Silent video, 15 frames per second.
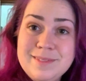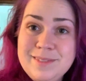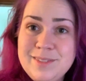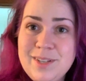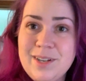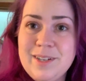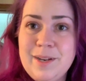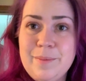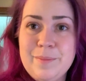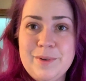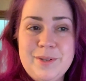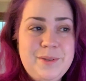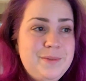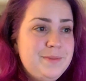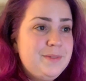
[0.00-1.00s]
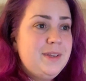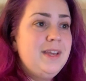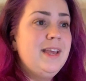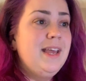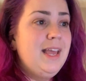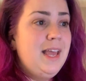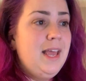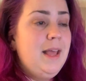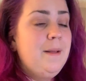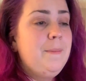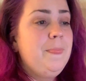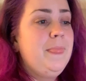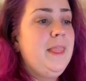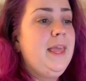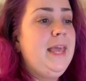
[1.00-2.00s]
Dog number 2.
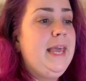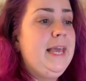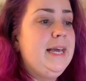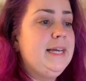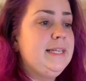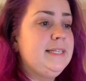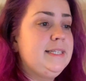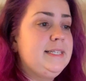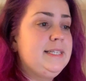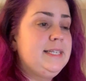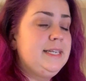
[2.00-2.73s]
And